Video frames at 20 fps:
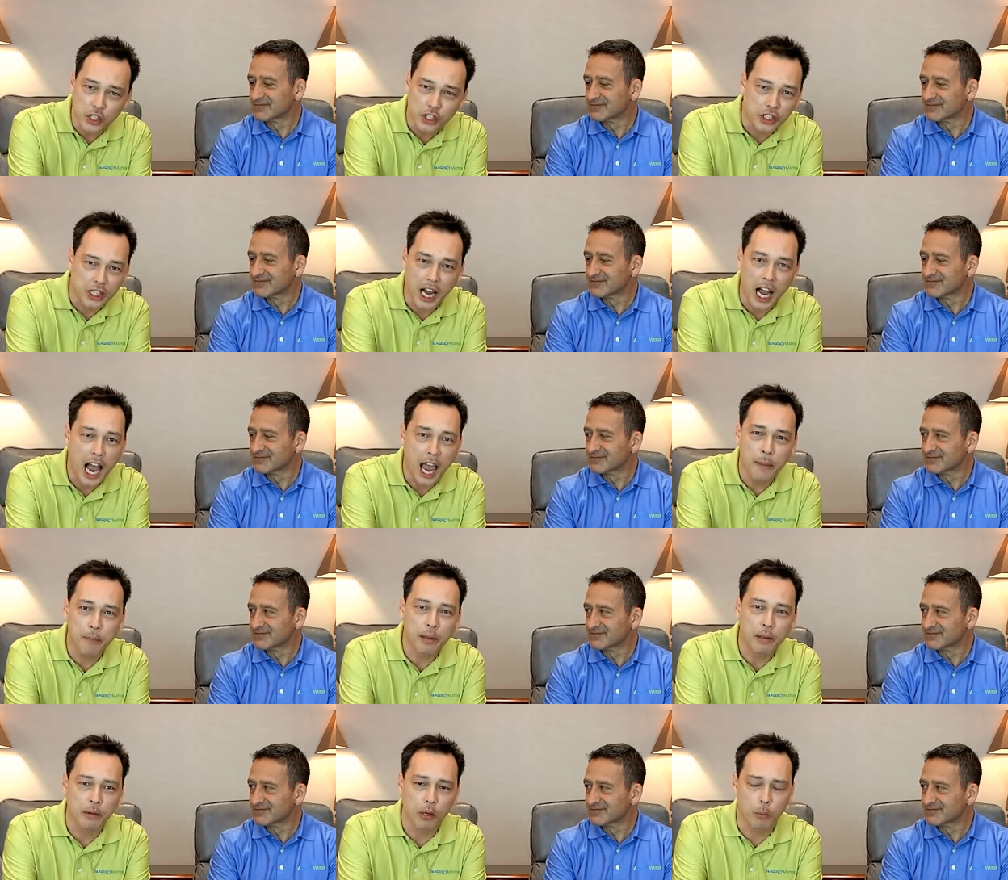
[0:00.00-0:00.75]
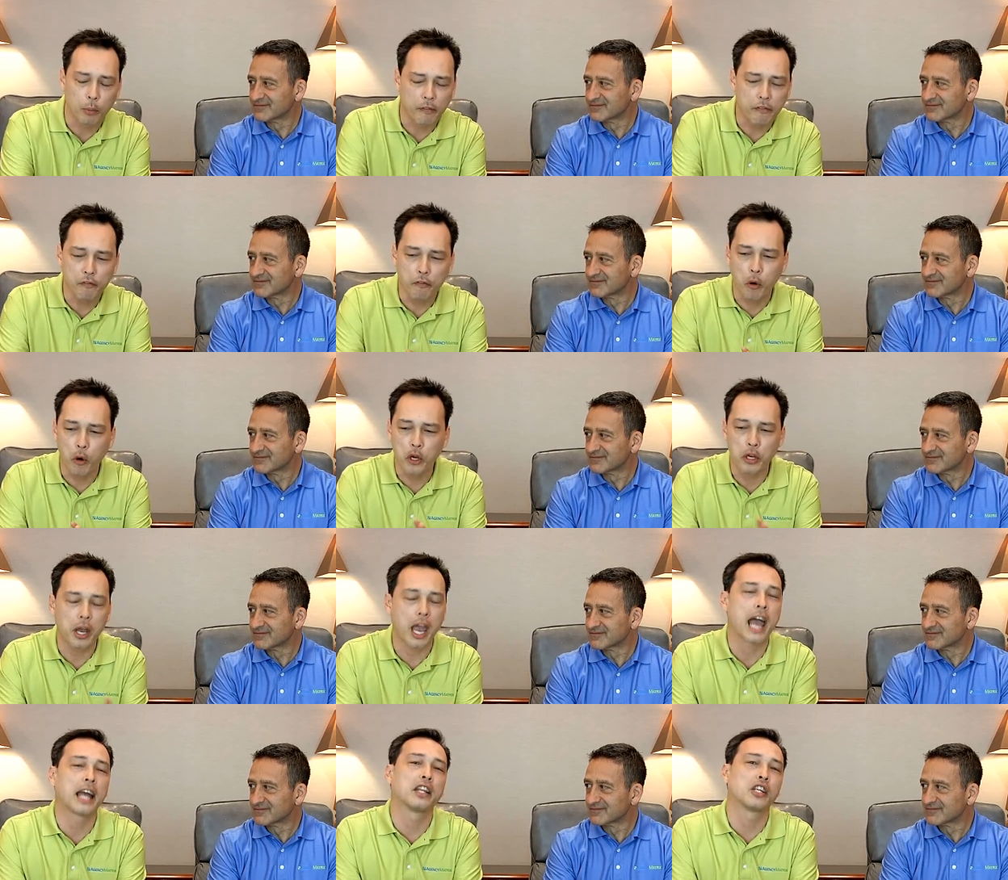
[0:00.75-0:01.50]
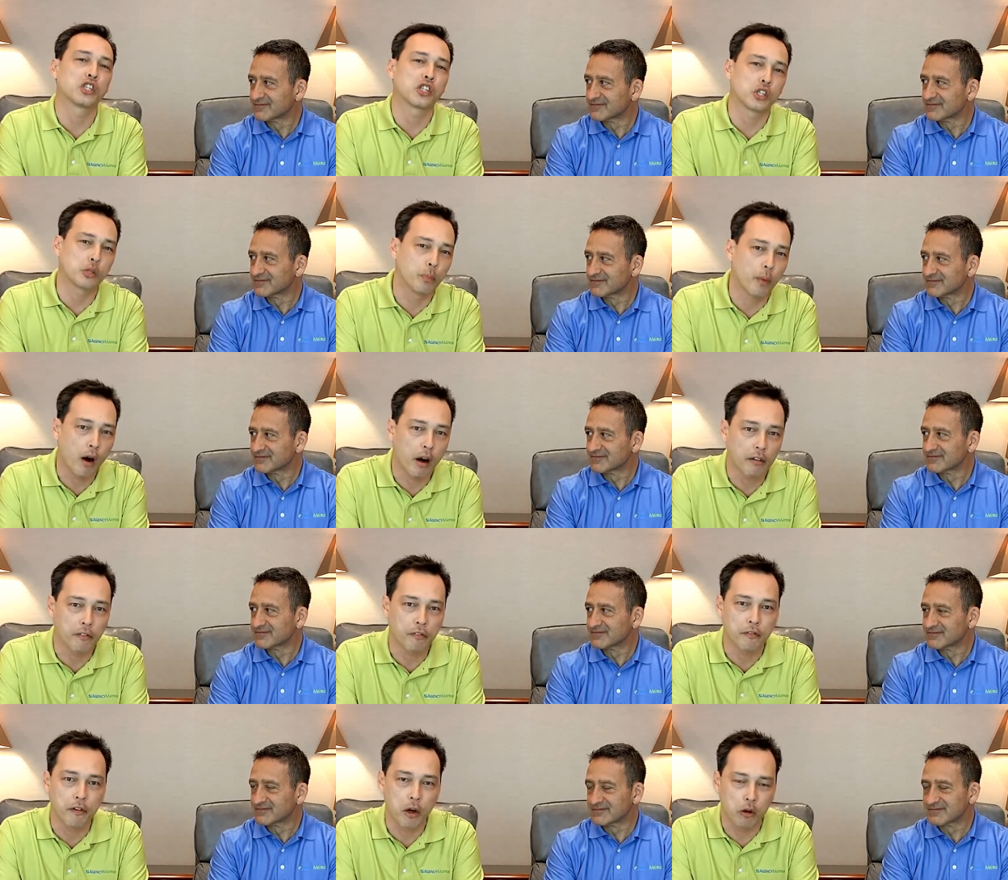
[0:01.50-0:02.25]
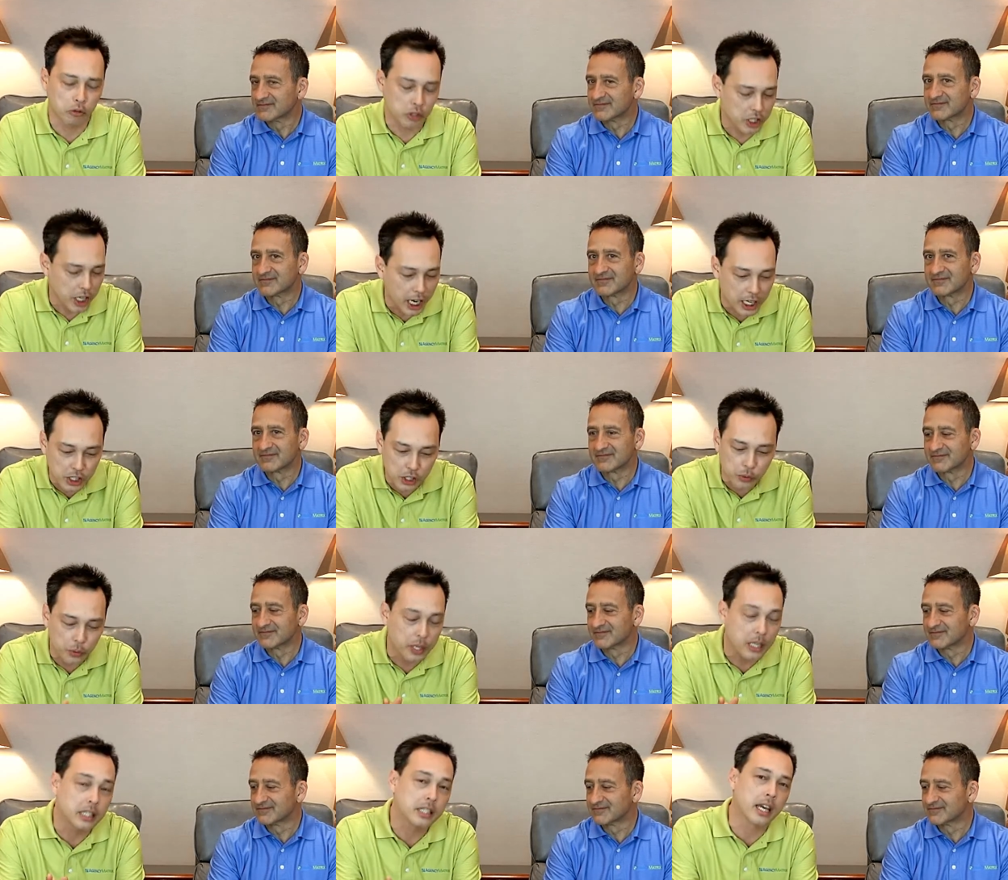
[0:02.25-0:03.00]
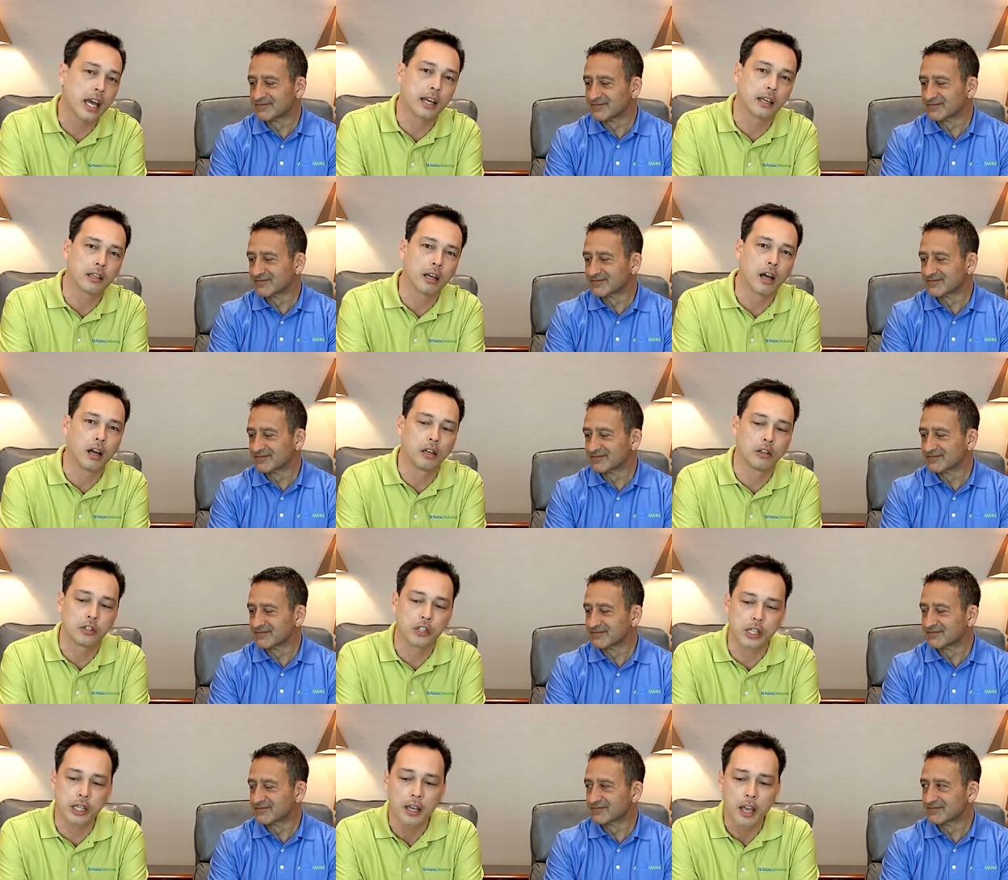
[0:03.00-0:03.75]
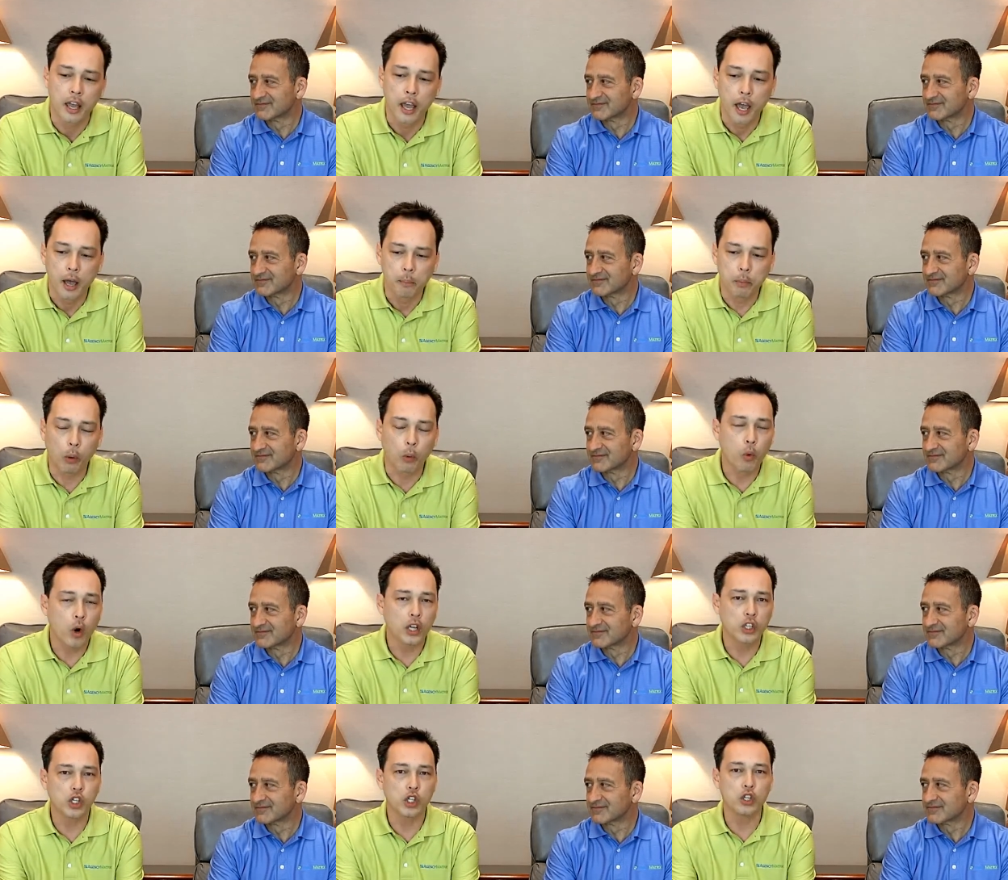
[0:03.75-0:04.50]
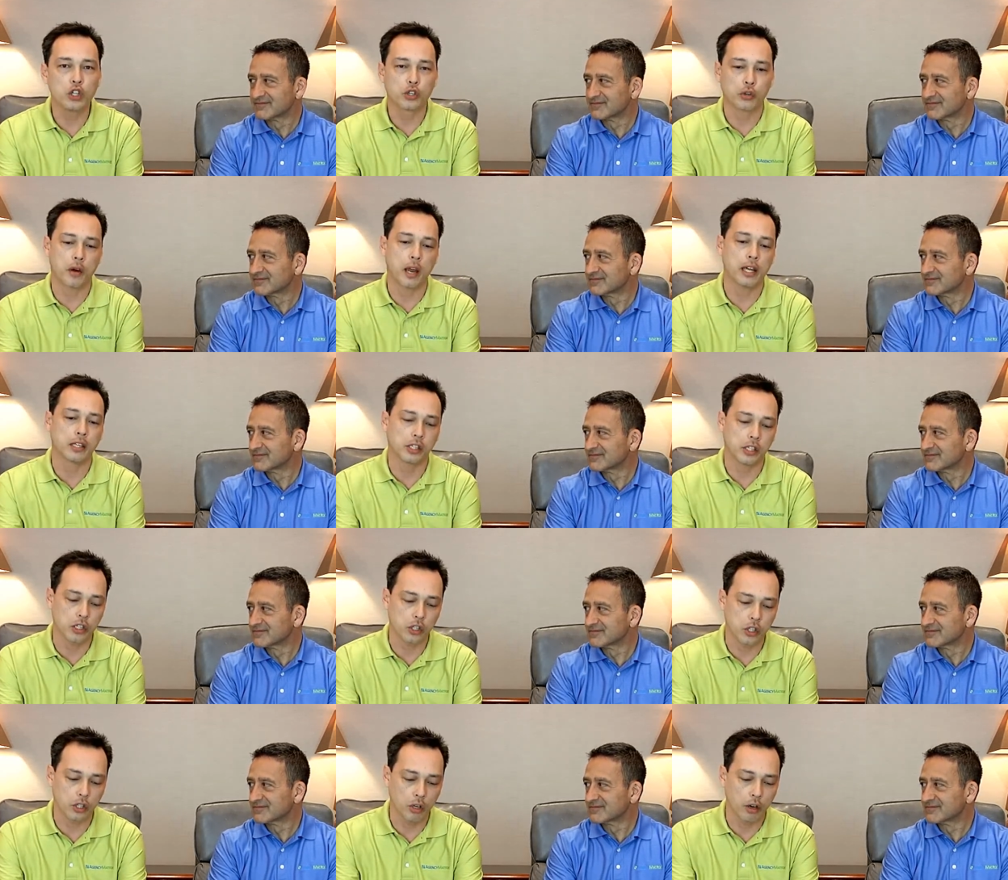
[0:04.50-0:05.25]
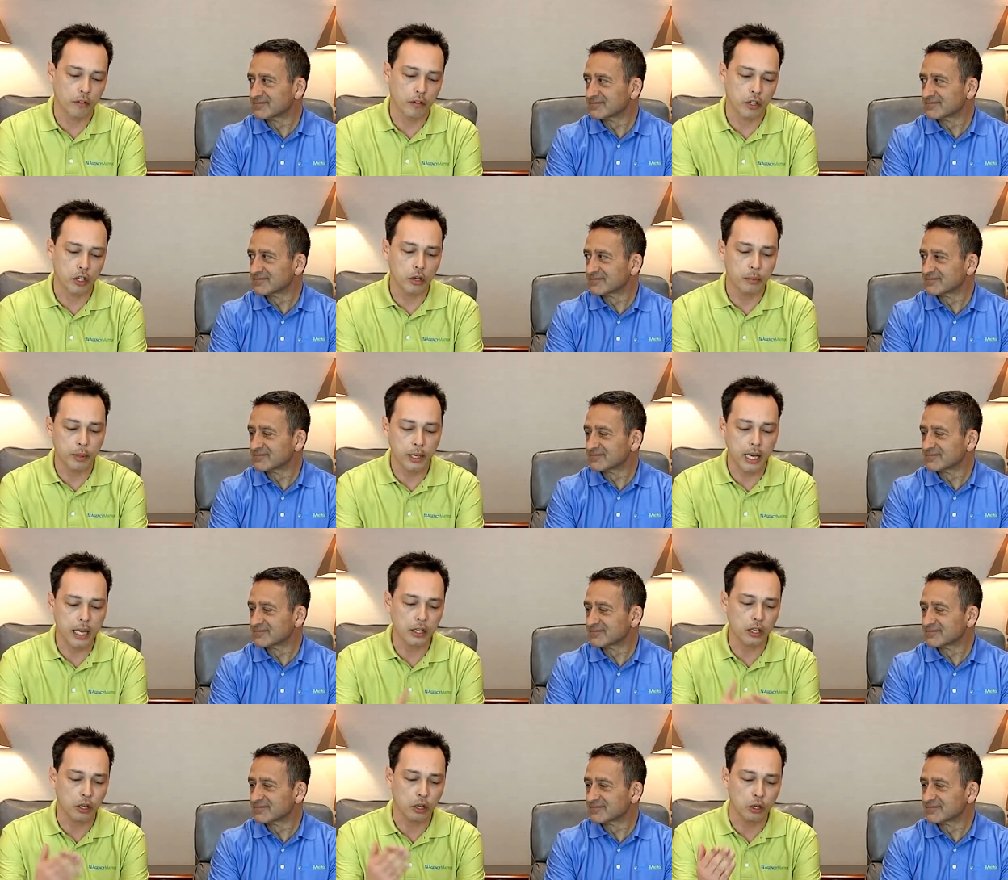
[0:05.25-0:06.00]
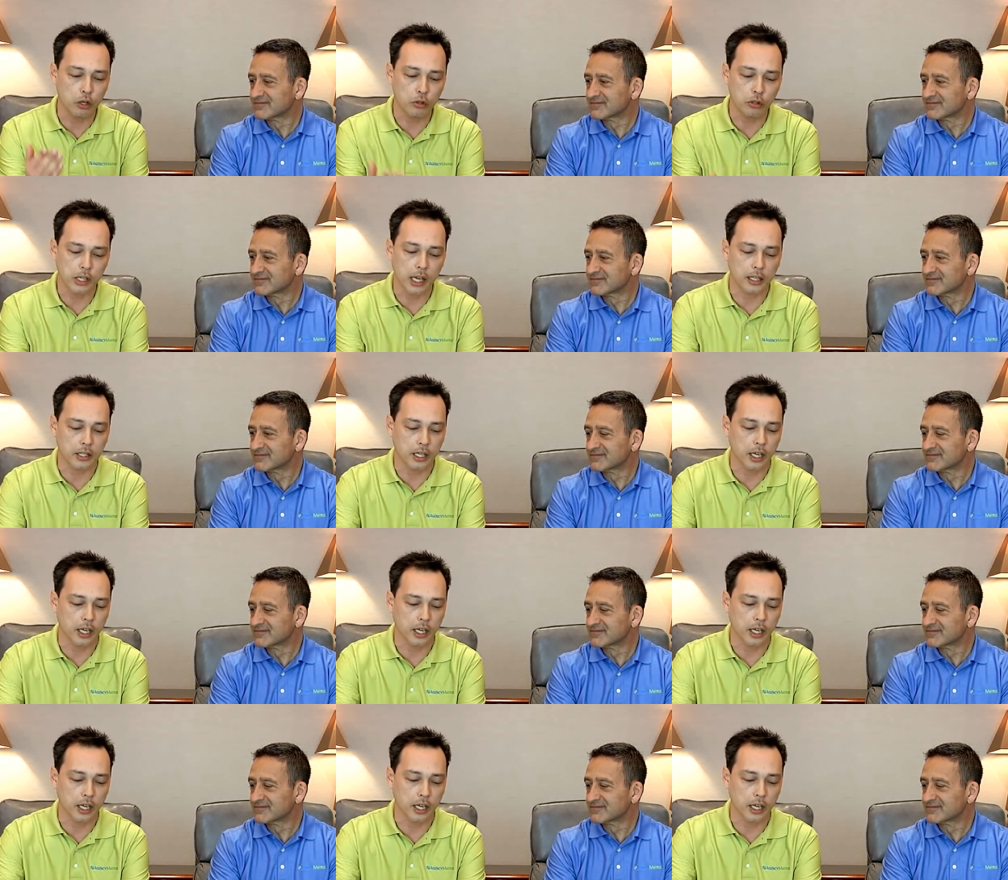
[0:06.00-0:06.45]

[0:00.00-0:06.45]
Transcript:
Speaker 1: to type in you know before you had the smartphone touchscreen technology but once you transition over and you begin to use that